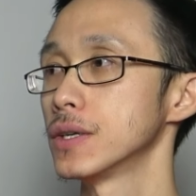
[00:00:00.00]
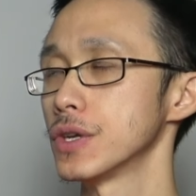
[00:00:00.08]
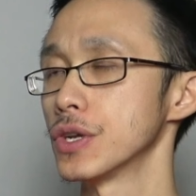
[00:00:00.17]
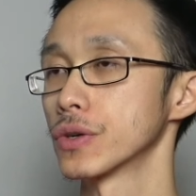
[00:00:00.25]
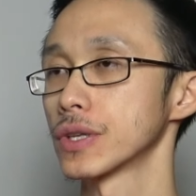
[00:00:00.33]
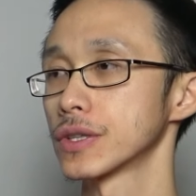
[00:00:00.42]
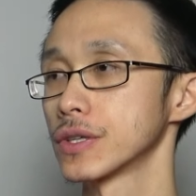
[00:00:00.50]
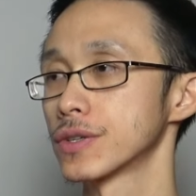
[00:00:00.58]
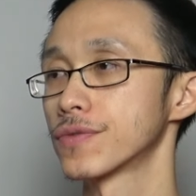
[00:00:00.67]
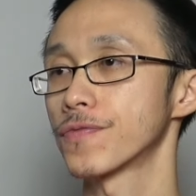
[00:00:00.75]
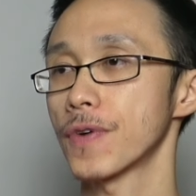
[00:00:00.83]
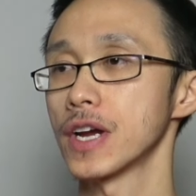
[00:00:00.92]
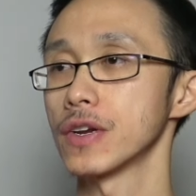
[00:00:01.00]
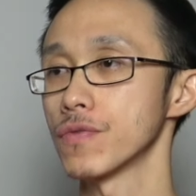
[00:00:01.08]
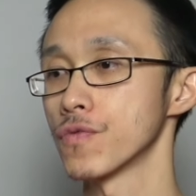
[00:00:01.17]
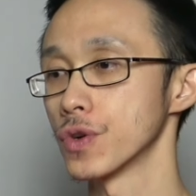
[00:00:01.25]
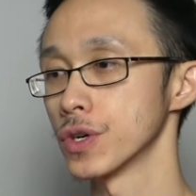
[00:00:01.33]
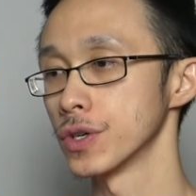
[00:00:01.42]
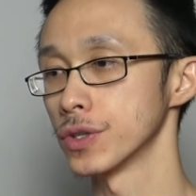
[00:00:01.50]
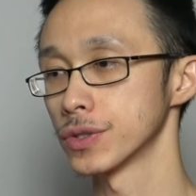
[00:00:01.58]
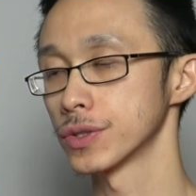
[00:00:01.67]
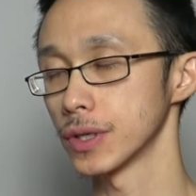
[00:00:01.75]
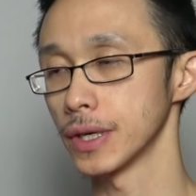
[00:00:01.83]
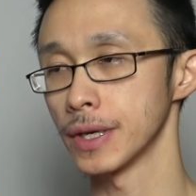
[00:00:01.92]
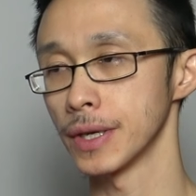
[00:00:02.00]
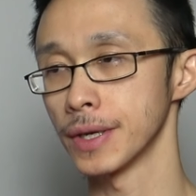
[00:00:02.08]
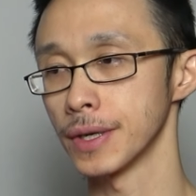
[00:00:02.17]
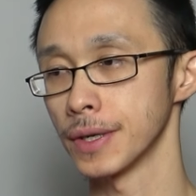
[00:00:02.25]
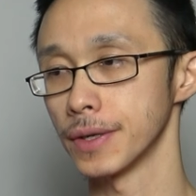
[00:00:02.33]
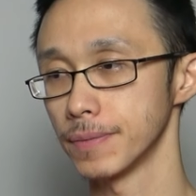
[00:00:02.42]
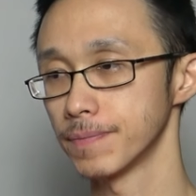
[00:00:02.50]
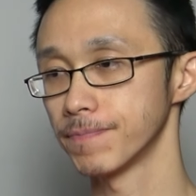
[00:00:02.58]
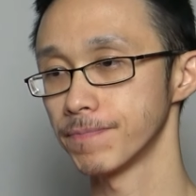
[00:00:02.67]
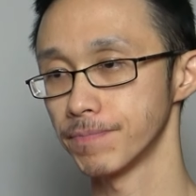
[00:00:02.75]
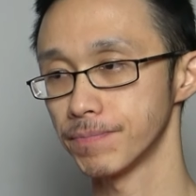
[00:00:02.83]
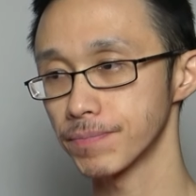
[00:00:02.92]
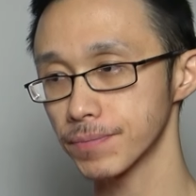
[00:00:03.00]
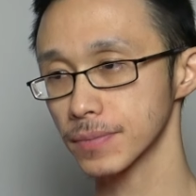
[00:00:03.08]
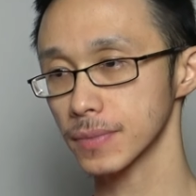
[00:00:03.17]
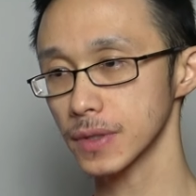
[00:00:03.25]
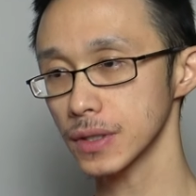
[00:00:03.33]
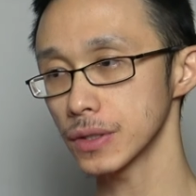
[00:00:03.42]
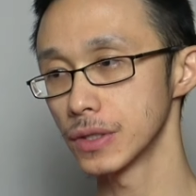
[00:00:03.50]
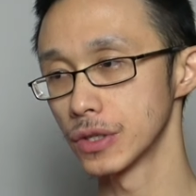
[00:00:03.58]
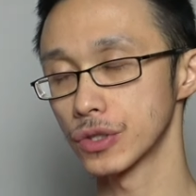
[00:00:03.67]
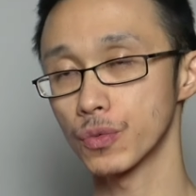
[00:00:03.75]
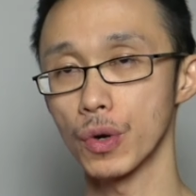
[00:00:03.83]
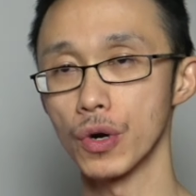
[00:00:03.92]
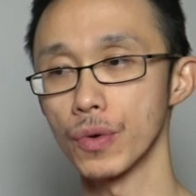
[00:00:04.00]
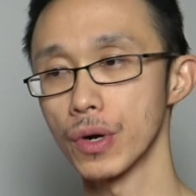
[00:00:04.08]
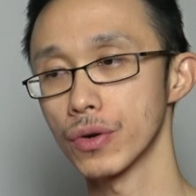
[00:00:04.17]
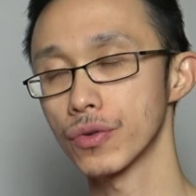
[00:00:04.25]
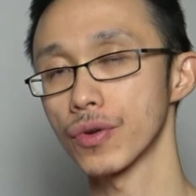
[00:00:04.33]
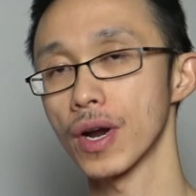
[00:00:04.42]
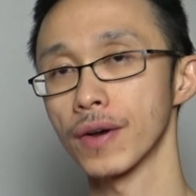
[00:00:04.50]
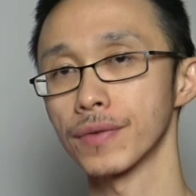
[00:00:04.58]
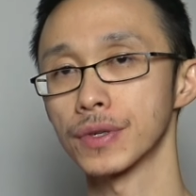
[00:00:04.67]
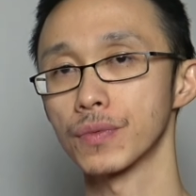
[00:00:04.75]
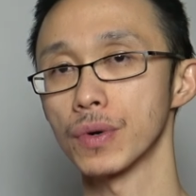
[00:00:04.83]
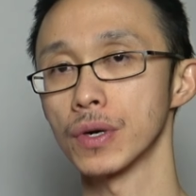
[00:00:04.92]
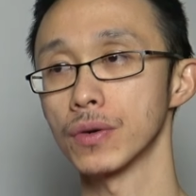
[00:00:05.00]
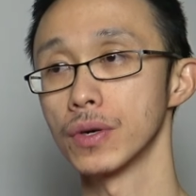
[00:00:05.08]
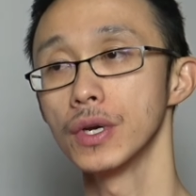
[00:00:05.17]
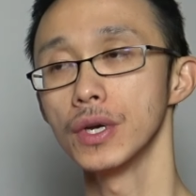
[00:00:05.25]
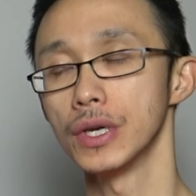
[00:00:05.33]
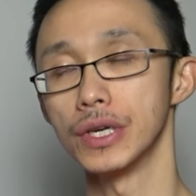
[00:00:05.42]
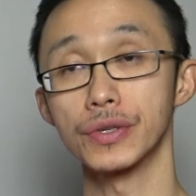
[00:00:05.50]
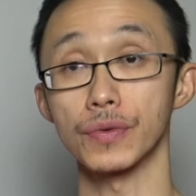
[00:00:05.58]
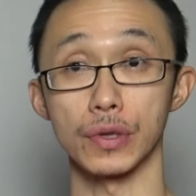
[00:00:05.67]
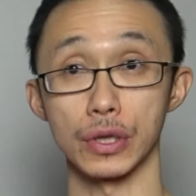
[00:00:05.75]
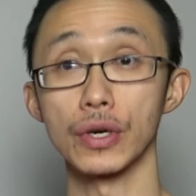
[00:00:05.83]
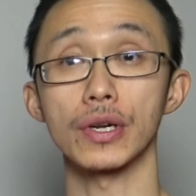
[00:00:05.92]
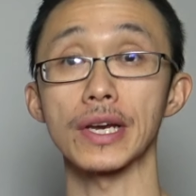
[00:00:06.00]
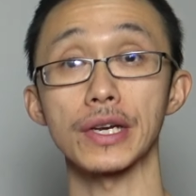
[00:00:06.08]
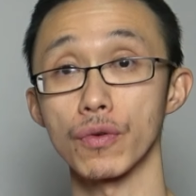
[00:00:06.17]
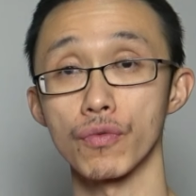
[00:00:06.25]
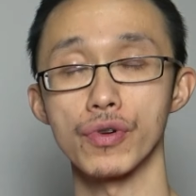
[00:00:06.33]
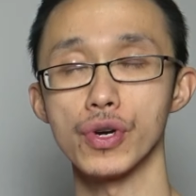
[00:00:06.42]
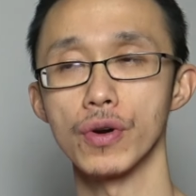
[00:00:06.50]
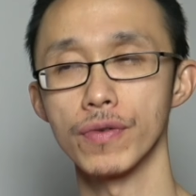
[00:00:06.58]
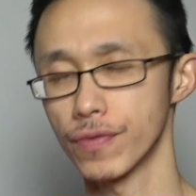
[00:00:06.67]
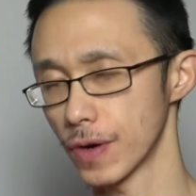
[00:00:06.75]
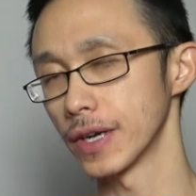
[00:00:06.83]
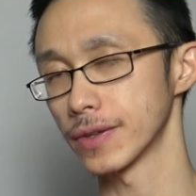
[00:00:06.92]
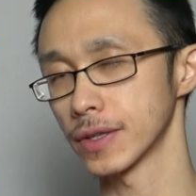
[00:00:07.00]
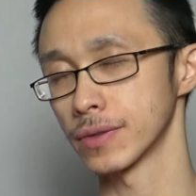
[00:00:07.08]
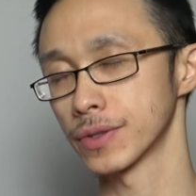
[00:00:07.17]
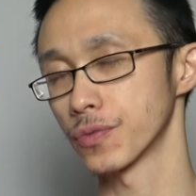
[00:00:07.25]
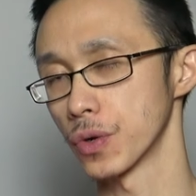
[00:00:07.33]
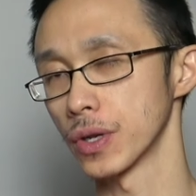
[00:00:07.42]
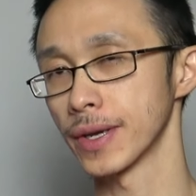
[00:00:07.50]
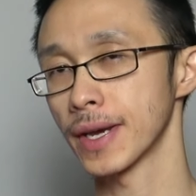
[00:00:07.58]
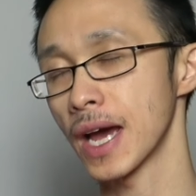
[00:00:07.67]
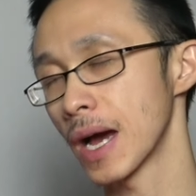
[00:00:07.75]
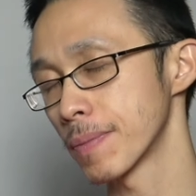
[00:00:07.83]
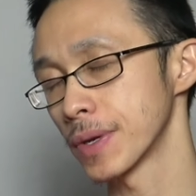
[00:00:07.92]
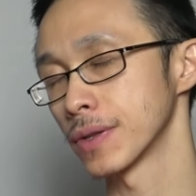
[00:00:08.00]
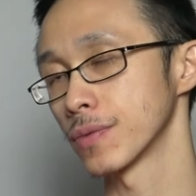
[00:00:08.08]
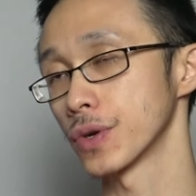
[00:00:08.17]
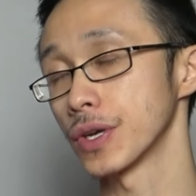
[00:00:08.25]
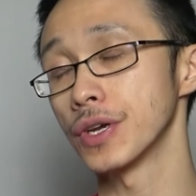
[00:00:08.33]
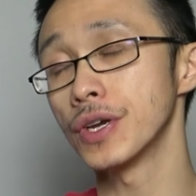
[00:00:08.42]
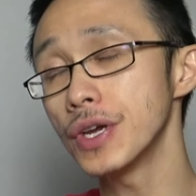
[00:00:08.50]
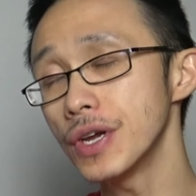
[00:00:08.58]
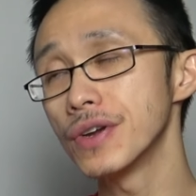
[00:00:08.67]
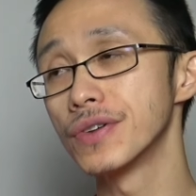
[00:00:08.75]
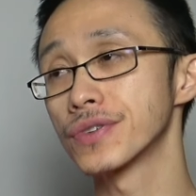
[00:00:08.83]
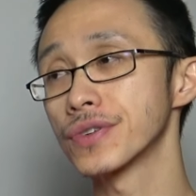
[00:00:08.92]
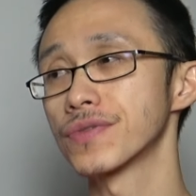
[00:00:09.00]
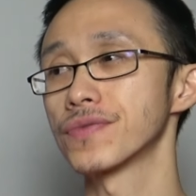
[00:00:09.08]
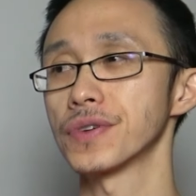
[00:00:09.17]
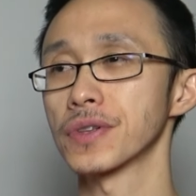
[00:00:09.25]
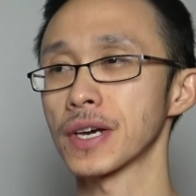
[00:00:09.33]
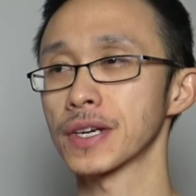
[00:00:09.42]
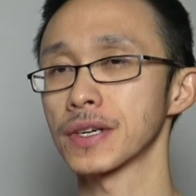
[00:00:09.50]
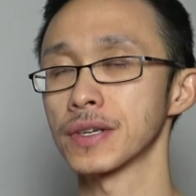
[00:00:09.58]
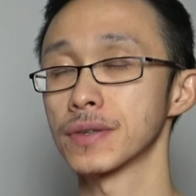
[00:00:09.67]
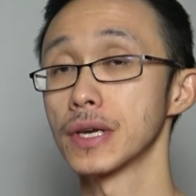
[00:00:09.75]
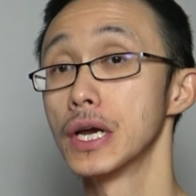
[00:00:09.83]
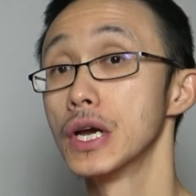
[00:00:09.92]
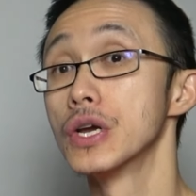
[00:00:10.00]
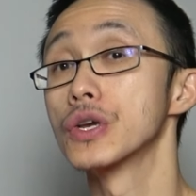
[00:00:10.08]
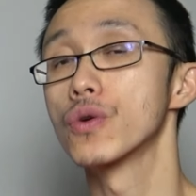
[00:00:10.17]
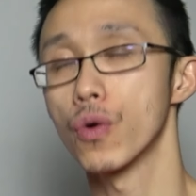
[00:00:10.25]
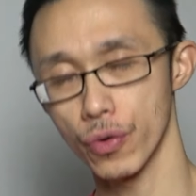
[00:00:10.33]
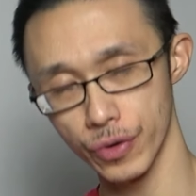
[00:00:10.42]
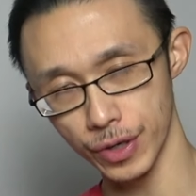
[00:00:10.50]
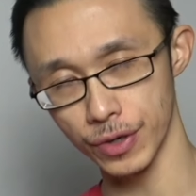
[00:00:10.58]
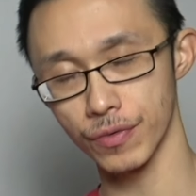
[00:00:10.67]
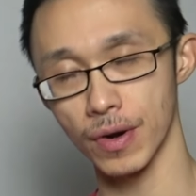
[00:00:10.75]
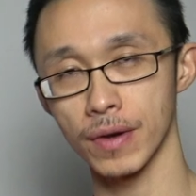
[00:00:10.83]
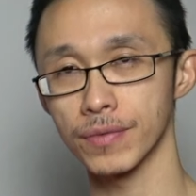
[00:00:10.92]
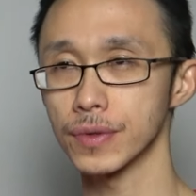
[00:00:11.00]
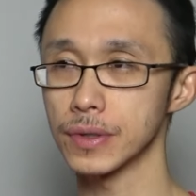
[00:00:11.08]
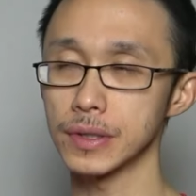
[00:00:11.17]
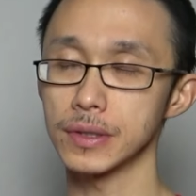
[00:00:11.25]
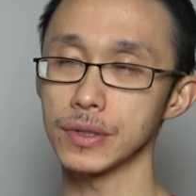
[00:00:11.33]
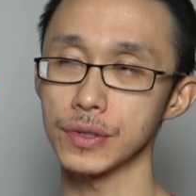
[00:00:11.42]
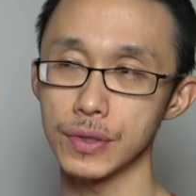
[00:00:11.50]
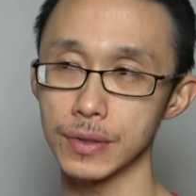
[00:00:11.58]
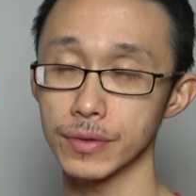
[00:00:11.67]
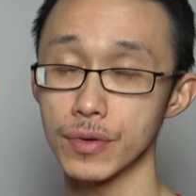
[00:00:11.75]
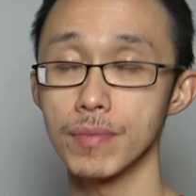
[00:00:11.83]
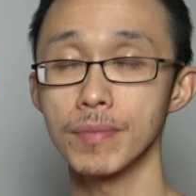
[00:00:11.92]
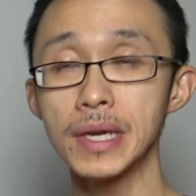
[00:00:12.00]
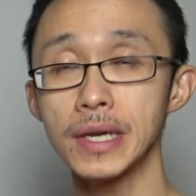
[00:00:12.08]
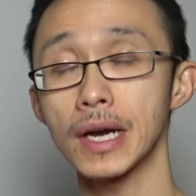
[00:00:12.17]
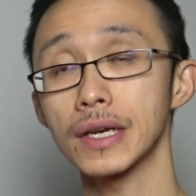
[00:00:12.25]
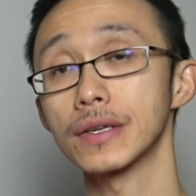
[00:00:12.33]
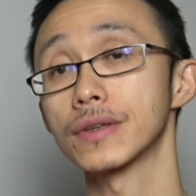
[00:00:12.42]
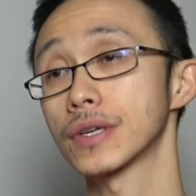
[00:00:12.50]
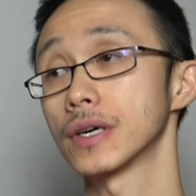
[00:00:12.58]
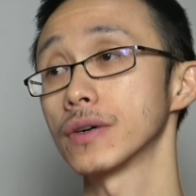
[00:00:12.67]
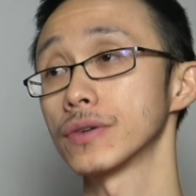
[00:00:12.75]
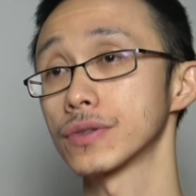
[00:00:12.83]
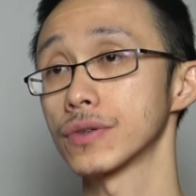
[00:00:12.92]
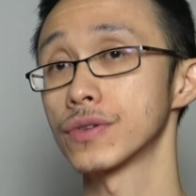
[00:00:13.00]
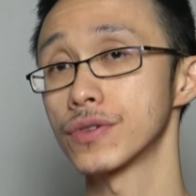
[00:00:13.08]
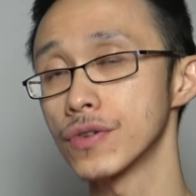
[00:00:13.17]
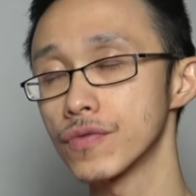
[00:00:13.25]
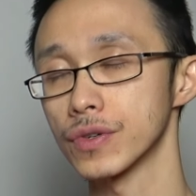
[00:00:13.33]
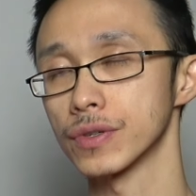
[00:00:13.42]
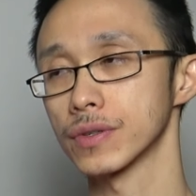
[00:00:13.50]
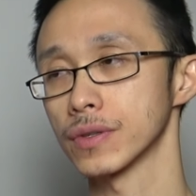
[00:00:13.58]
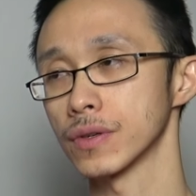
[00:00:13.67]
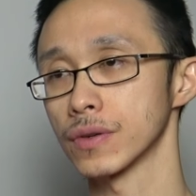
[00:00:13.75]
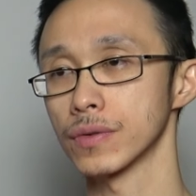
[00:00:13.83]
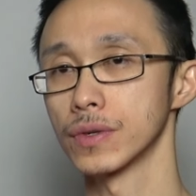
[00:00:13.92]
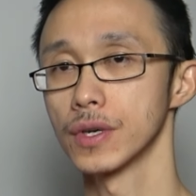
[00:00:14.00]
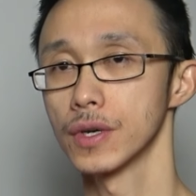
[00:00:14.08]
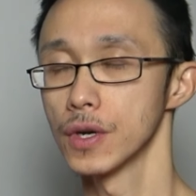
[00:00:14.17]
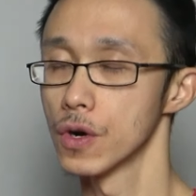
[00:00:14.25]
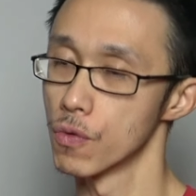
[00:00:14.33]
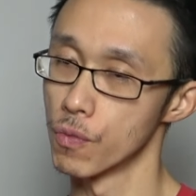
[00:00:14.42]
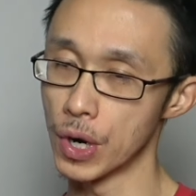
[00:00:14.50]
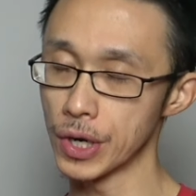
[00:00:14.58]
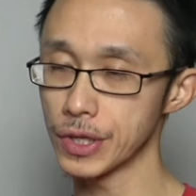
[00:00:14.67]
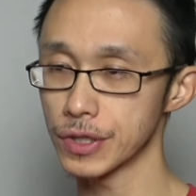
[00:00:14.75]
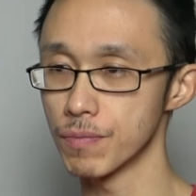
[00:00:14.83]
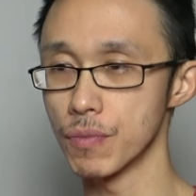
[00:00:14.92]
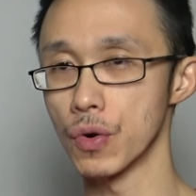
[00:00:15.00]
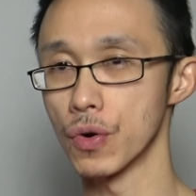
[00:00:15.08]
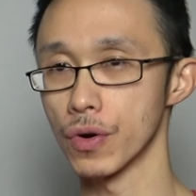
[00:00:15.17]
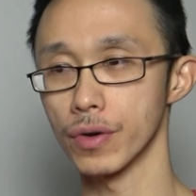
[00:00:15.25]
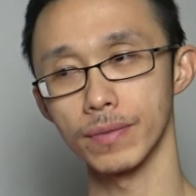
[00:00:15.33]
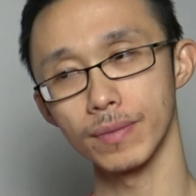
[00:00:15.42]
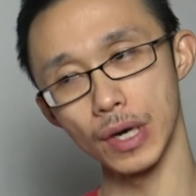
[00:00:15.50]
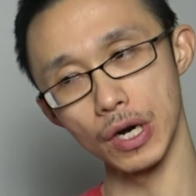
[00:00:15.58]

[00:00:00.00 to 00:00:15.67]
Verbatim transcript: you know that this fight was a you know it's well well crafted. It's well it's, it looked like a real fight that was really happened. We here just feel like it's choreograph to me i can tell is the difference you know one is more